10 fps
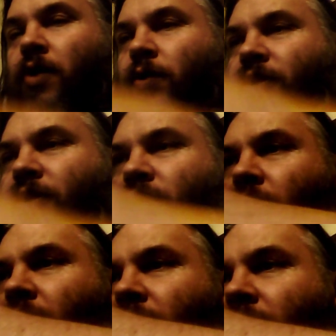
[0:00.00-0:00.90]
which has got
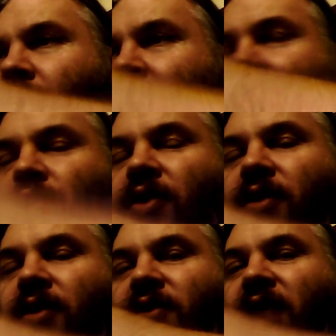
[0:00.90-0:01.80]
a an extra
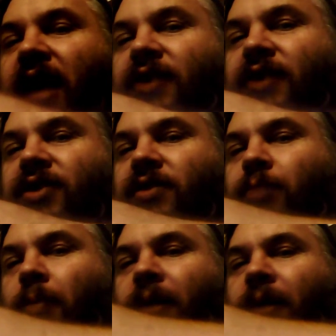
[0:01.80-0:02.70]
slash and
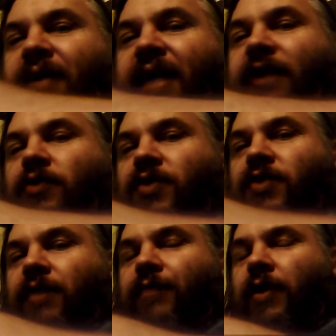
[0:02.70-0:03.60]
probably a date or
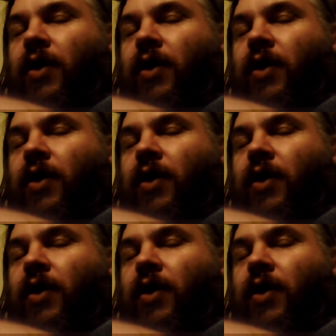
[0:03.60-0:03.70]
something